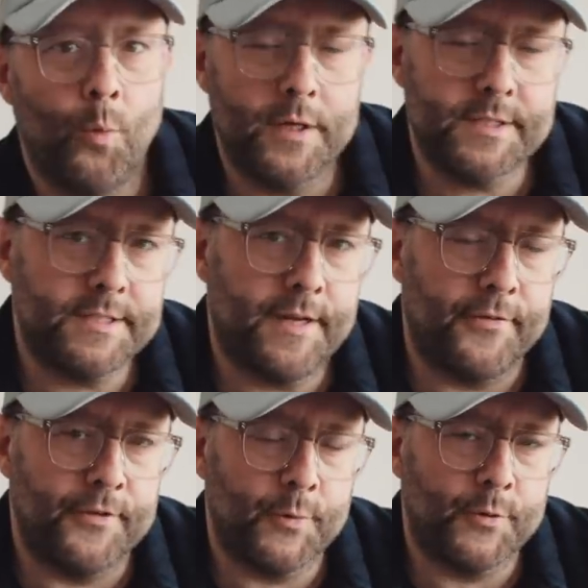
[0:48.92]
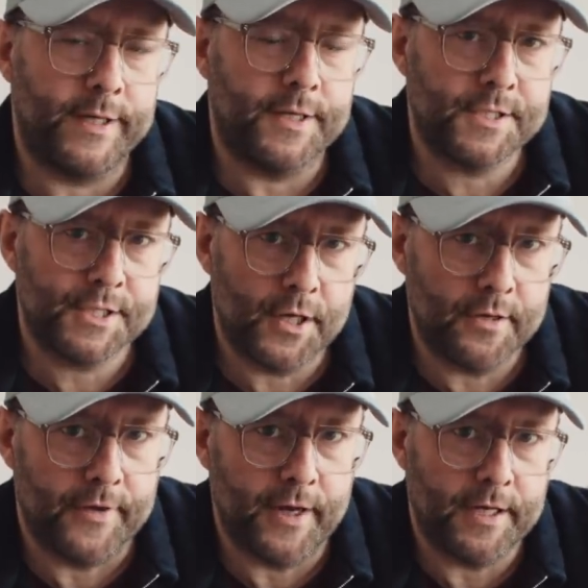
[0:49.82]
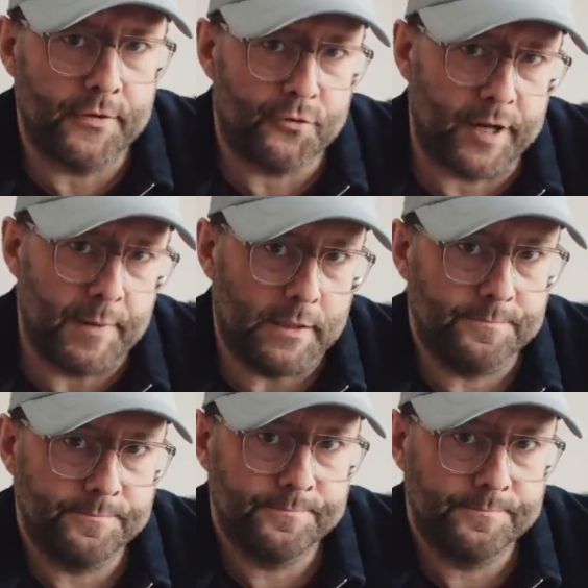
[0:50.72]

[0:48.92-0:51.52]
What's the difference between a server and a streamer?